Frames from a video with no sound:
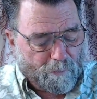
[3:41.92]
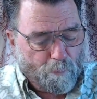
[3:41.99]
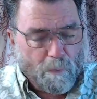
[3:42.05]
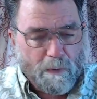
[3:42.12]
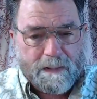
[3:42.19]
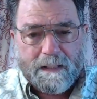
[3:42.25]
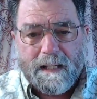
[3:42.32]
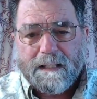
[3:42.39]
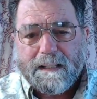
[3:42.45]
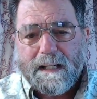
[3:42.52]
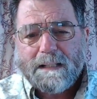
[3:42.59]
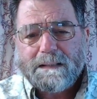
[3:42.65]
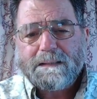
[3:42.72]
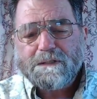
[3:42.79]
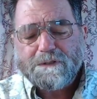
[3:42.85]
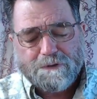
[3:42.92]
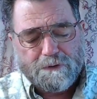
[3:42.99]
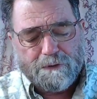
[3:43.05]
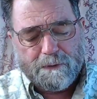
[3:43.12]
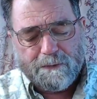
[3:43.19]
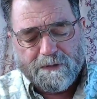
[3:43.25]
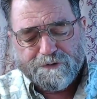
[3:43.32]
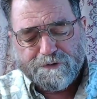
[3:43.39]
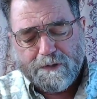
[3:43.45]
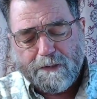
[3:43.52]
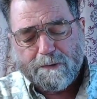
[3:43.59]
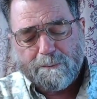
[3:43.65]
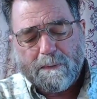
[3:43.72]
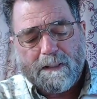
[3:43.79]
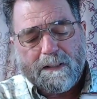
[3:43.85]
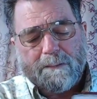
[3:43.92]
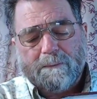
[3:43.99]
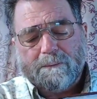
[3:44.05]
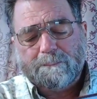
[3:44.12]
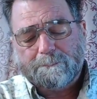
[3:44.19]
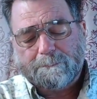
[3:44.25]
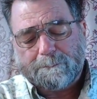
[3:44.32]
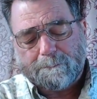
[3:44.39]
when I got this this other Bible,